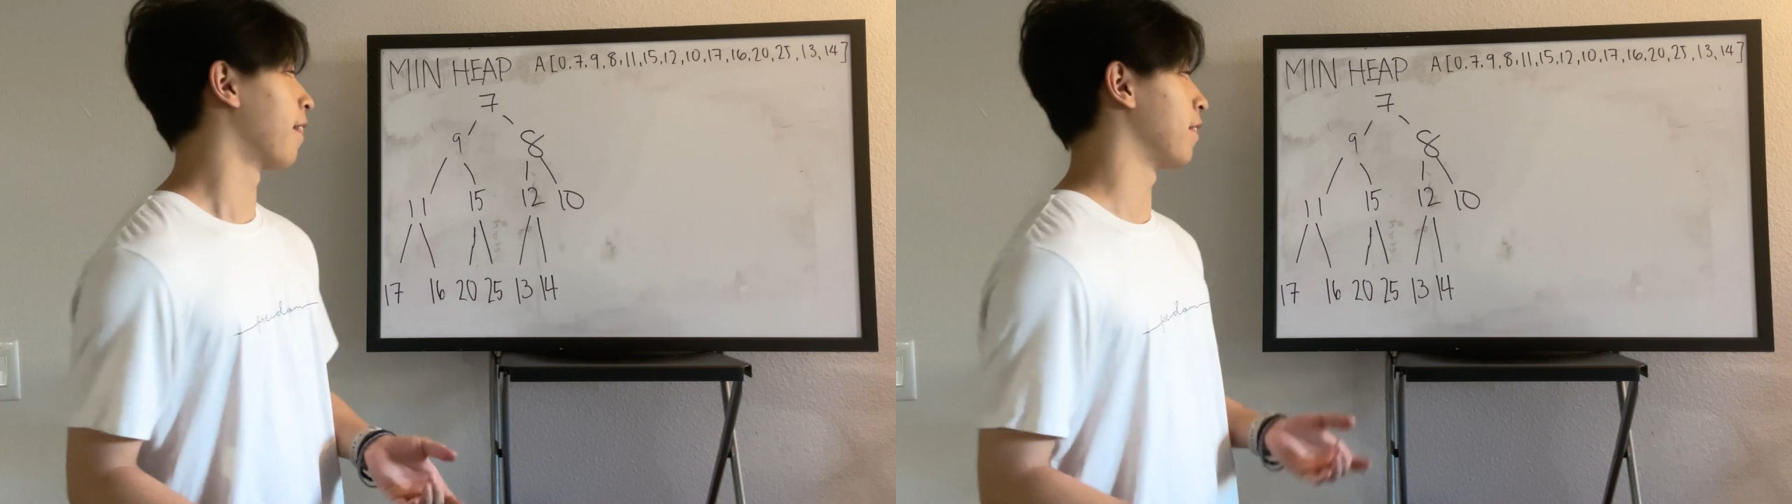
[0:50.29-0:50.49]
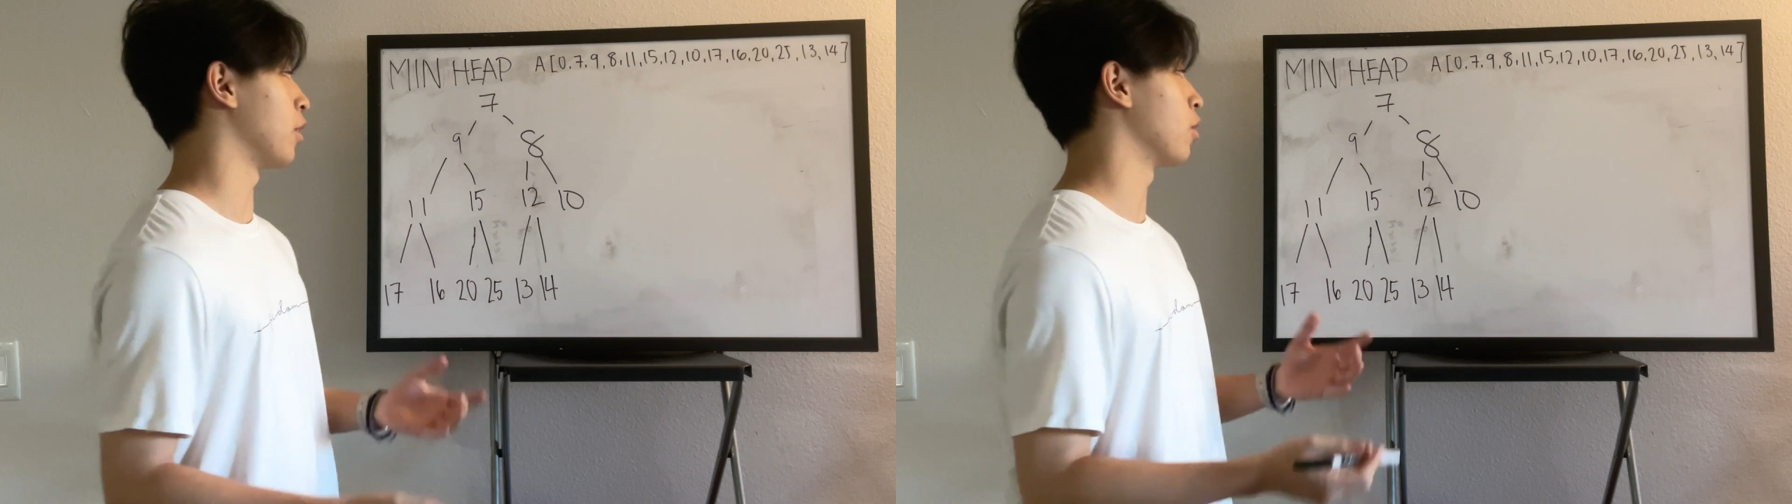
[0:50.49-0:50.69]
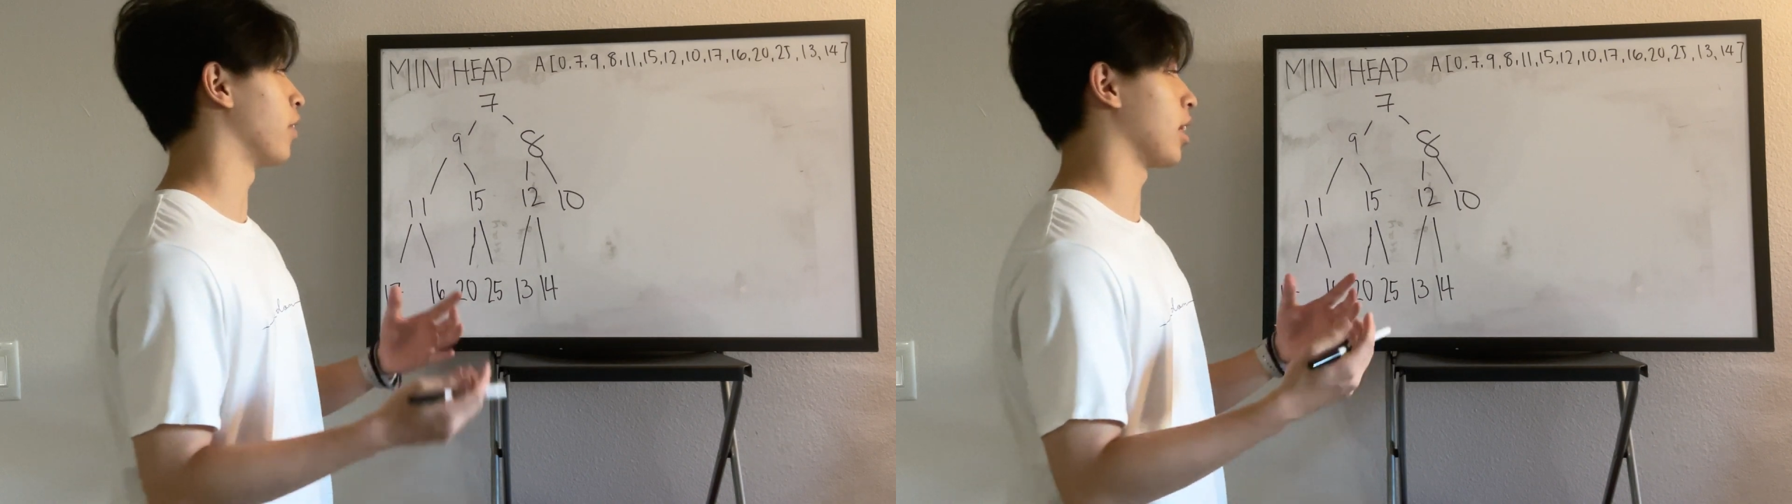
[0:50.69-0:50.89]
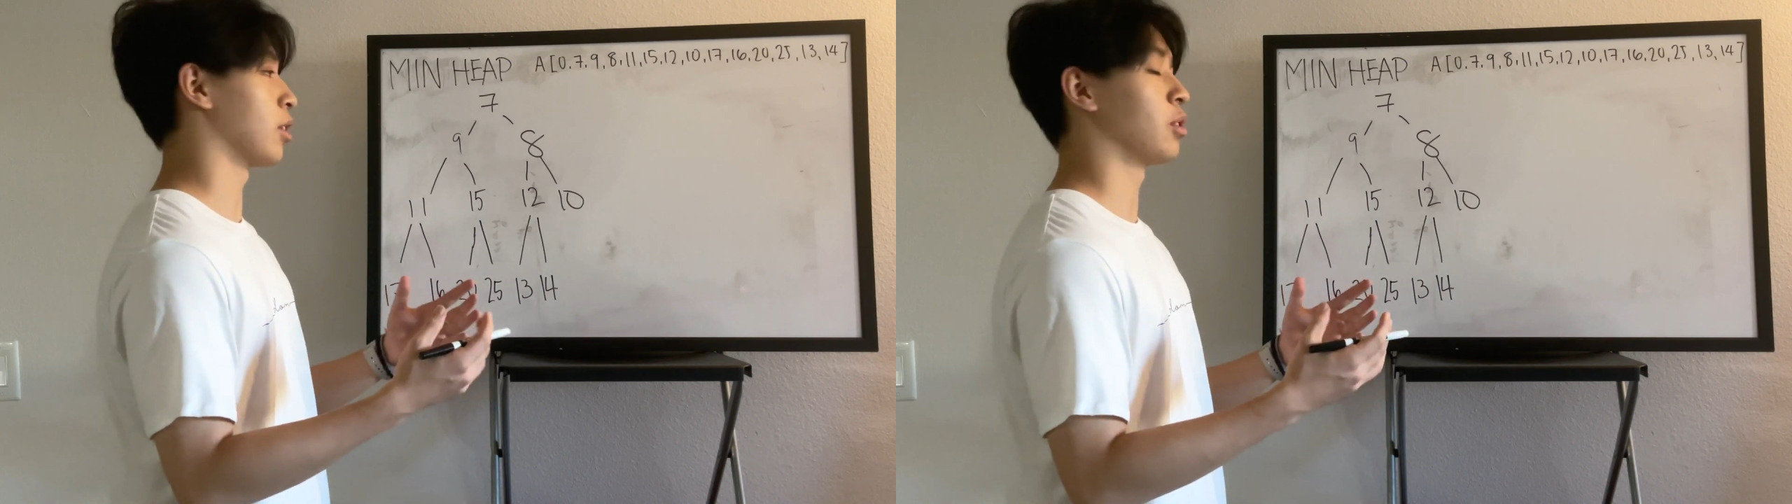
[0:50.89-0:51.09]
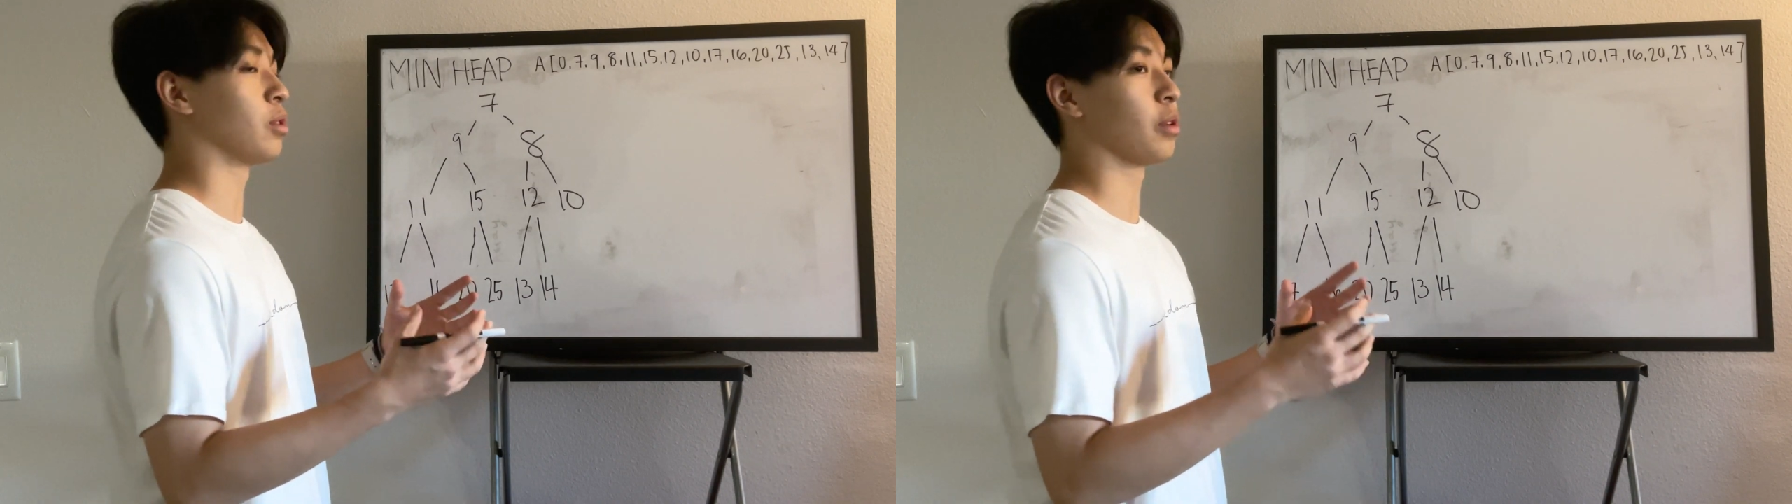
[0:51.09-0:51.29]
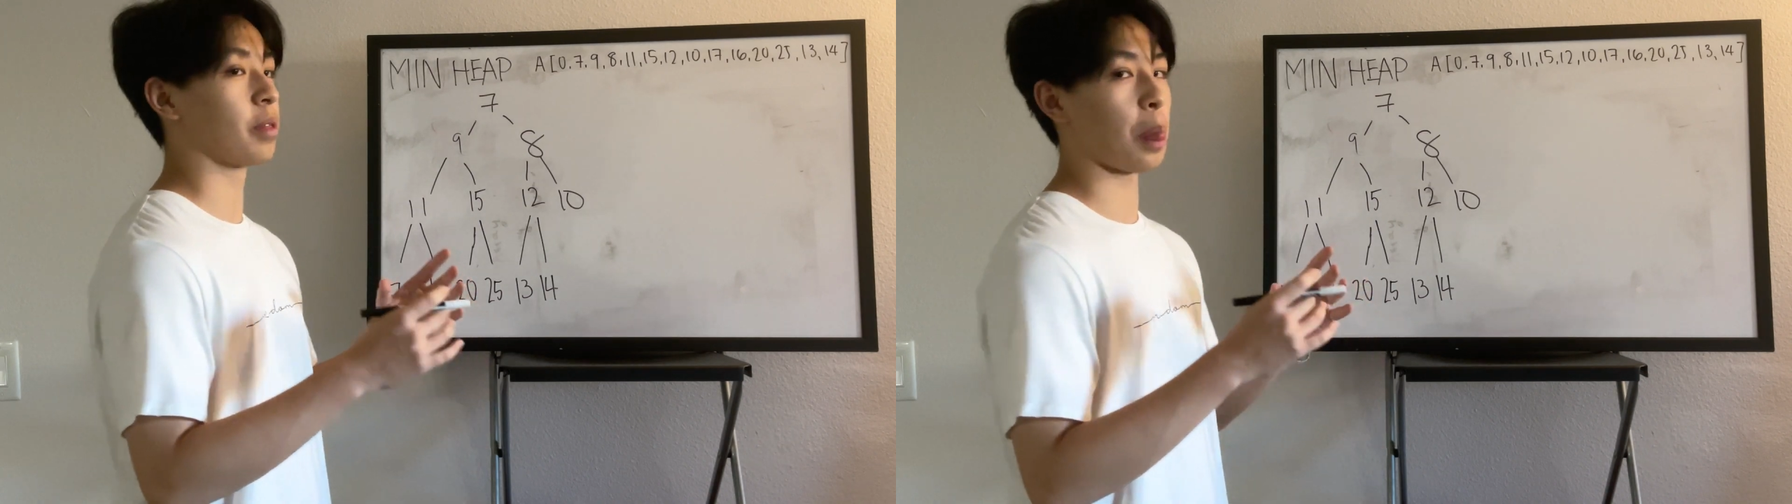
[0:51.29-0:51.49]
No value